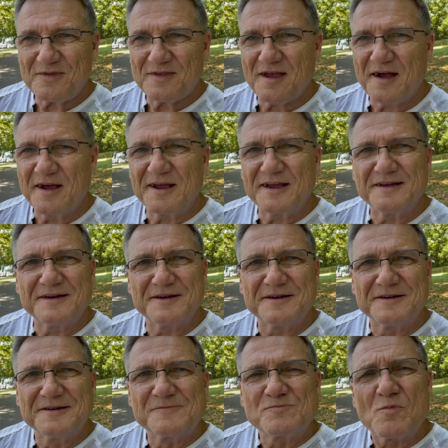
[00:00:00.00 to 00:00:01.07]
I
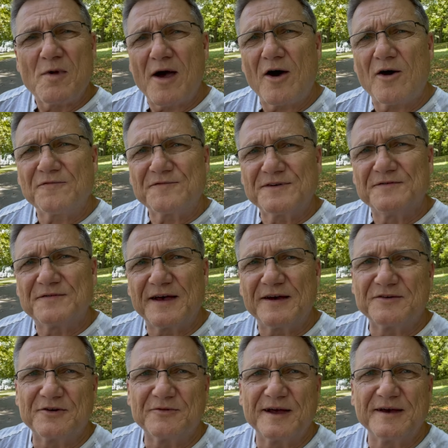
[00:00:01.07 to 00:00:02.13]
often
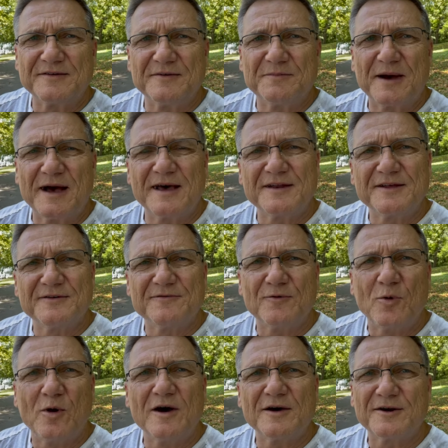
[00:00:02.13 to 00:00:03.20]
found around a body of
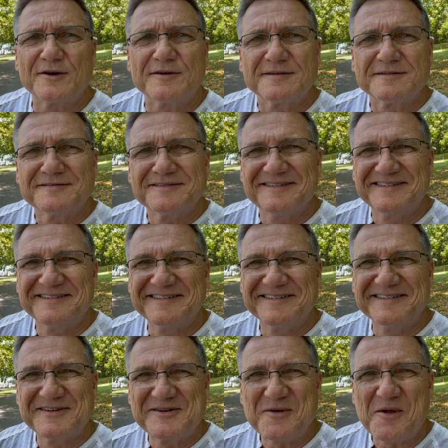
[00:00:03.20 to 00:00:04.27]
water
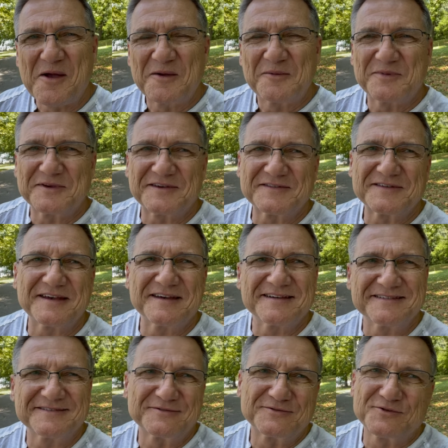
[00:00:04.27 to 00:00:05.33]
because
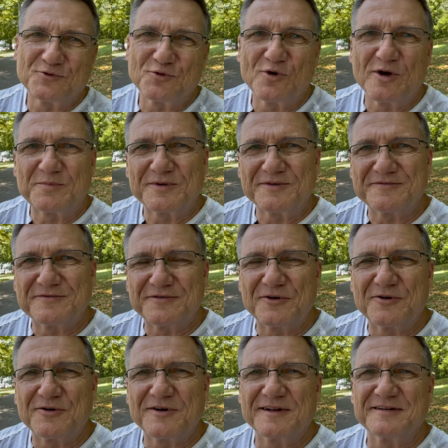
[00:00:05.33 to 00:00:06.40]
I grew up in
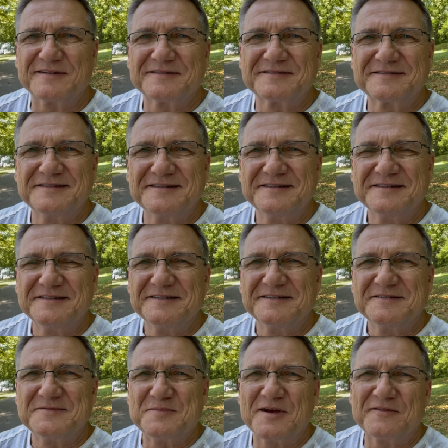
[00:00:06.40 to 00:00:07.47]
Florida.
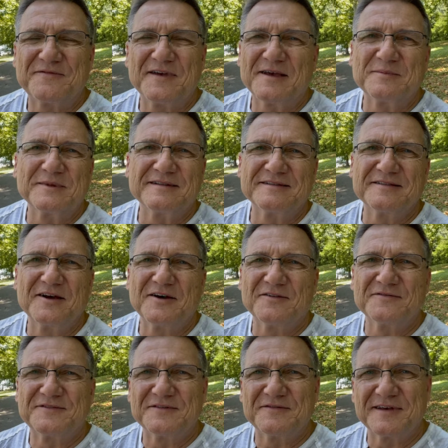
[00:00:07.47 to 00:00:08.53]
My family
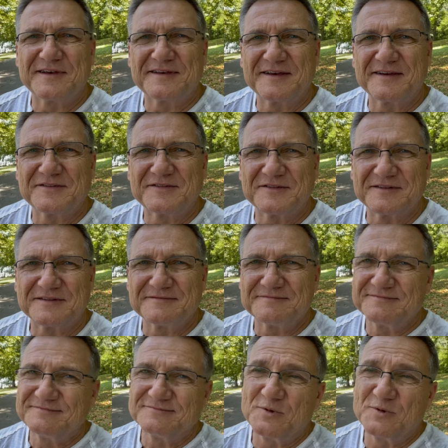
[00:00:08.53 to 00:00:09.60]
loved to vacation.
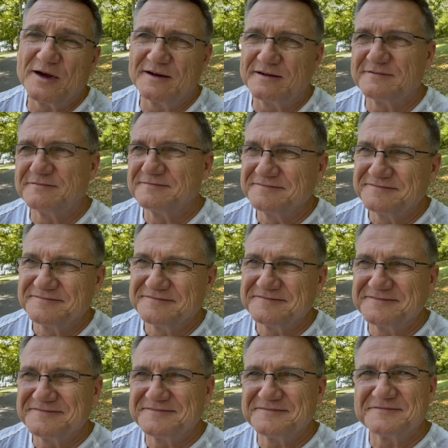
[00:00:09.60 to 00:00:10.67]
Well,
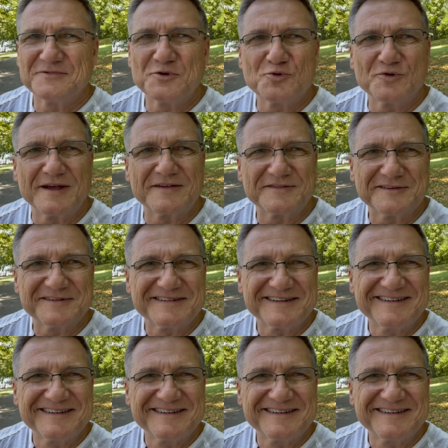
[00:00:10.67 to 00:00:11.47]
who doesn't?